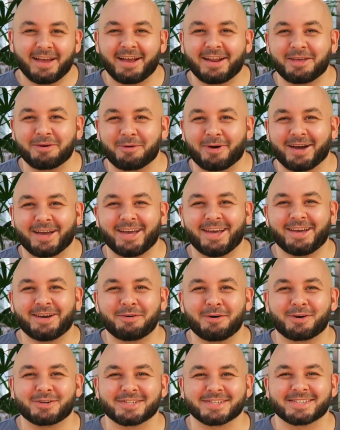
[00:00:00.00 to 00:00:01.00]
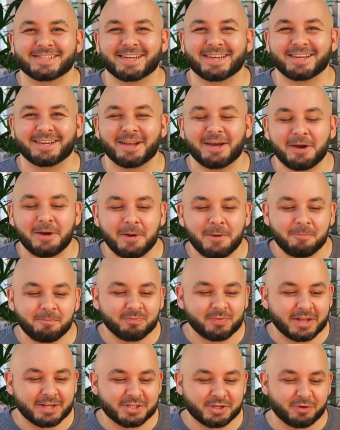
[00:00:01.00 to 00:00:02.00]
Anyway, what was I saying?
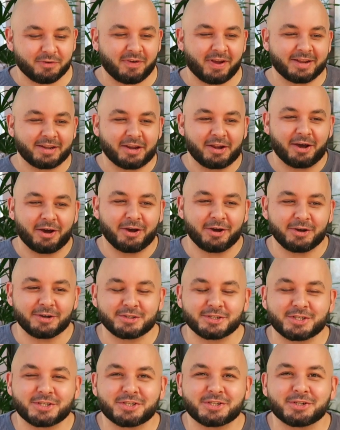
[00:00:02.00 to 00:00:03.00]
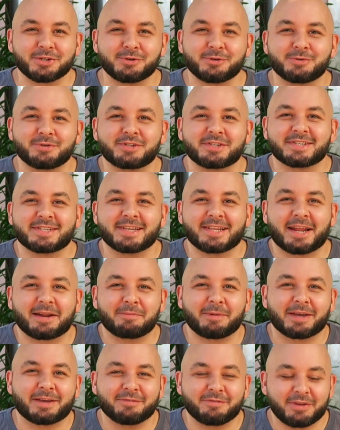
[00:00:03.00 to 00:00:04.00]
So I've had an urge to sit down and
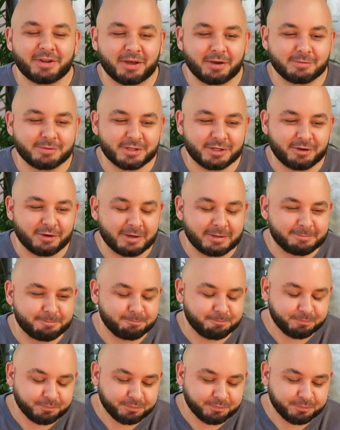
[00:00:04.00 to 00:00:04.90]
make a video tonight.